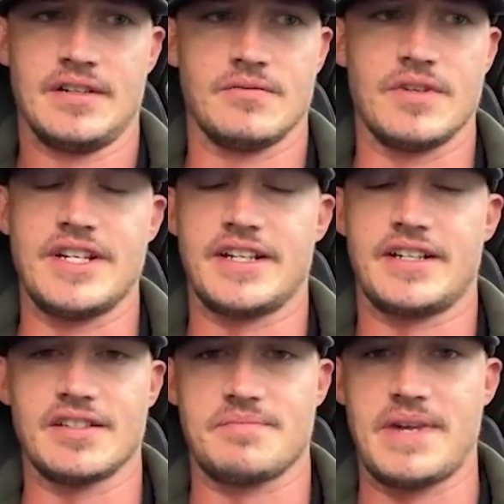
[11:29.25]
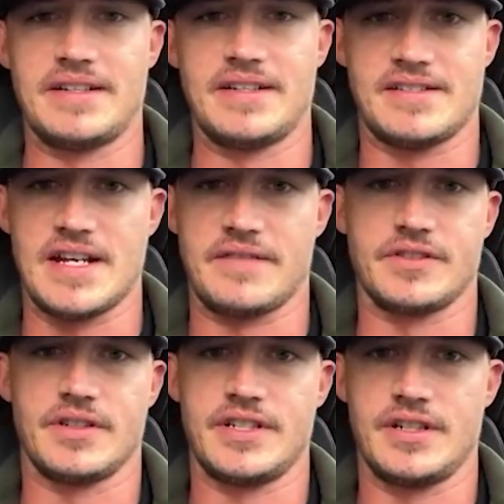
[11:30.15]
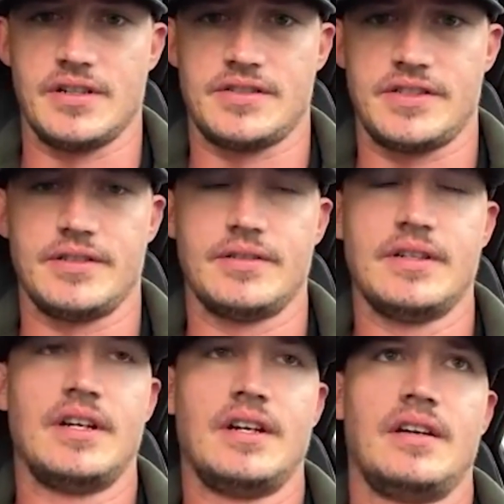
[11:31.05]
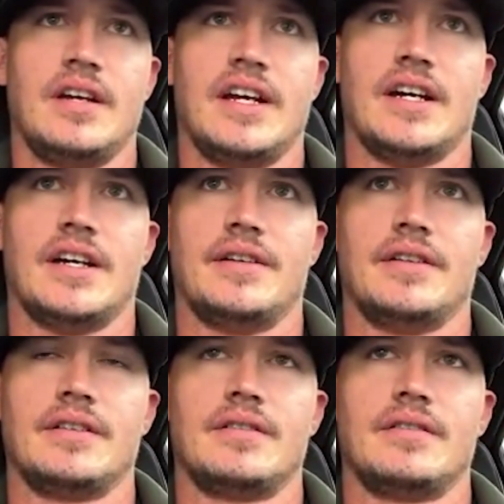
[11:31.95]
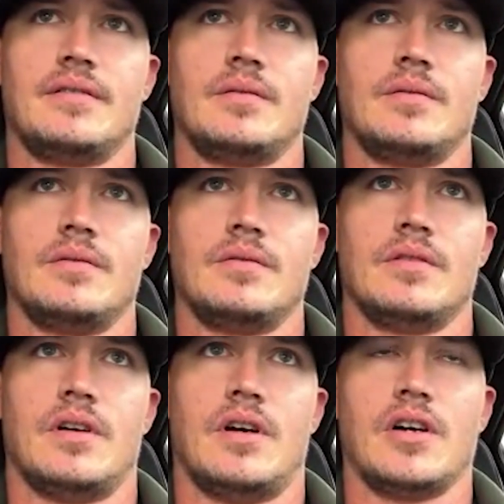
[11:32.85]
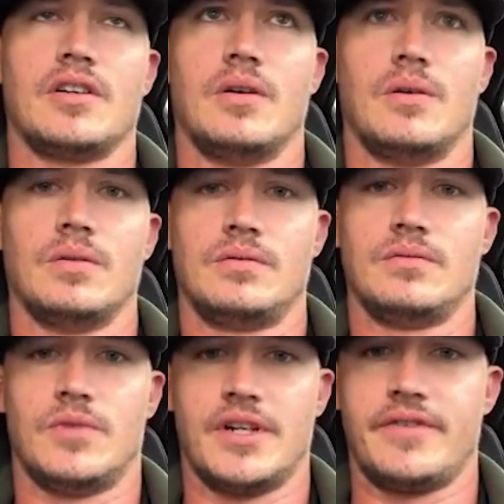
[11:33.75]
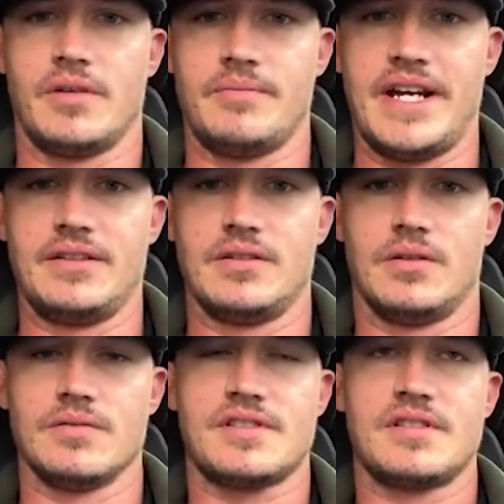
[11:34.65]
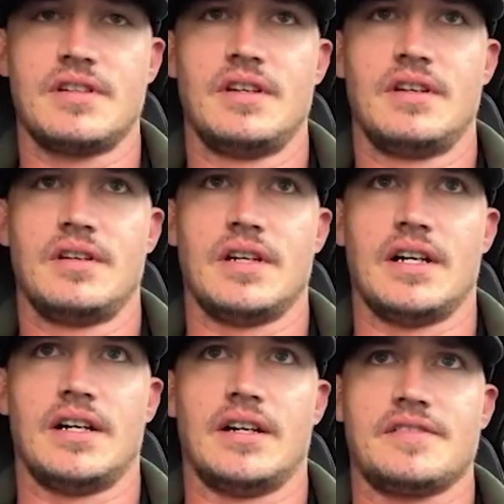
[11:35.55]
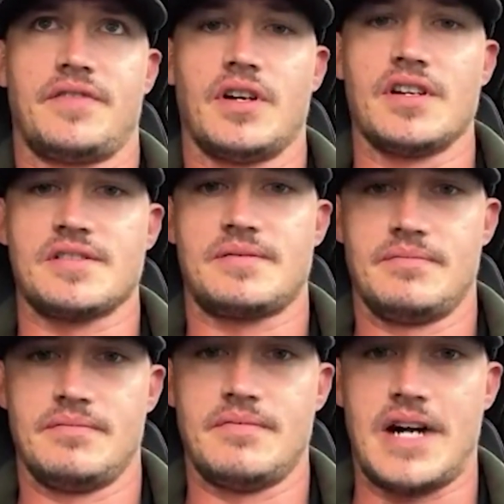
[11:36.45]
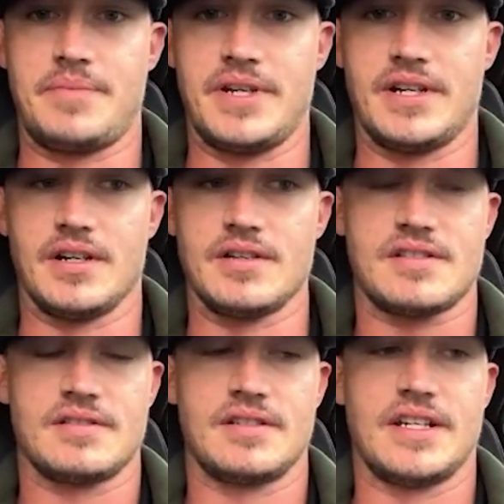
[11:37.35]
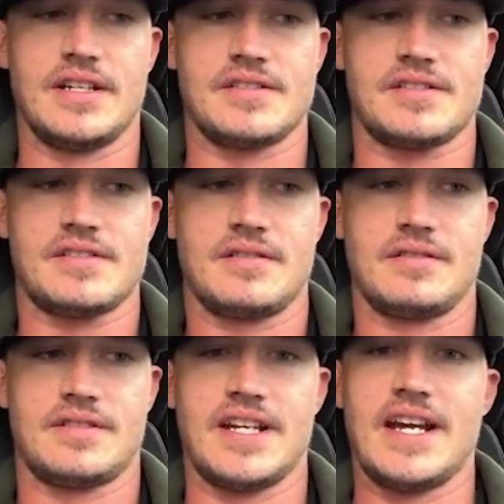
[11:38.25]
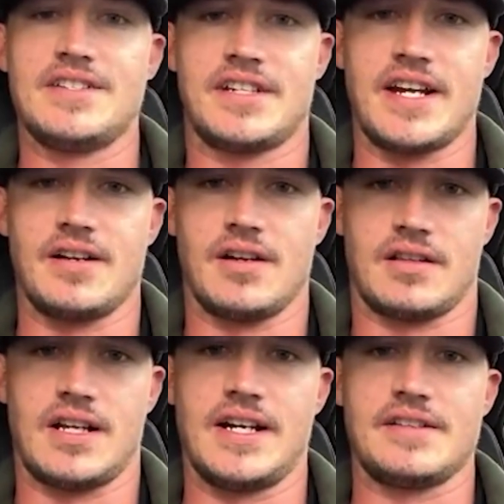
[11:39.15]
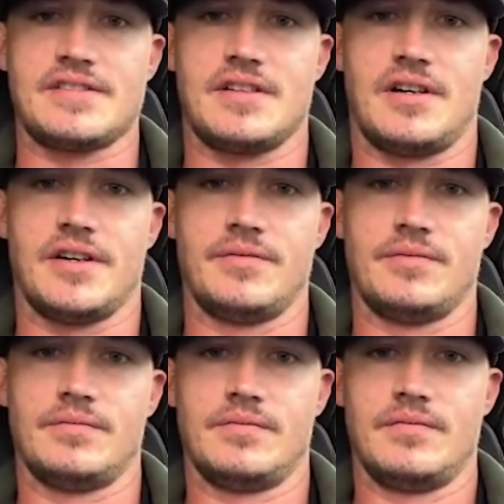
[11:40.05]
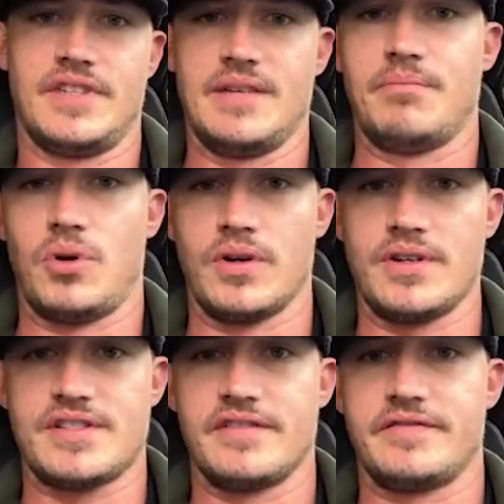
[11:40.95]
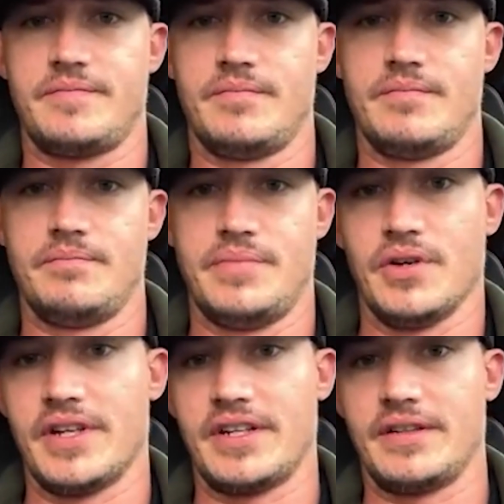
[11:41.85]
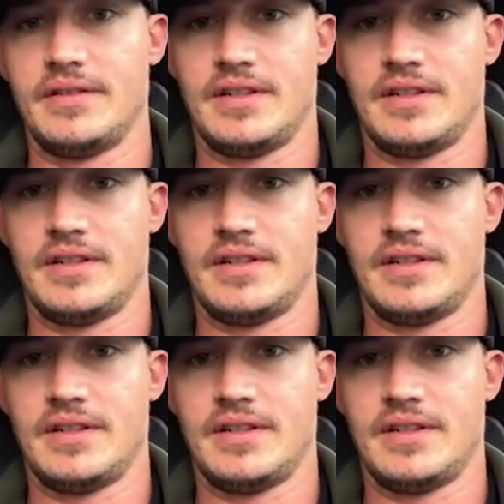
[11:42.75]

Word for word: ridiculous maintenance after a year or two. And our goal, one of our main goals, uh, as far as my peers, is to educate our clients on the importance of building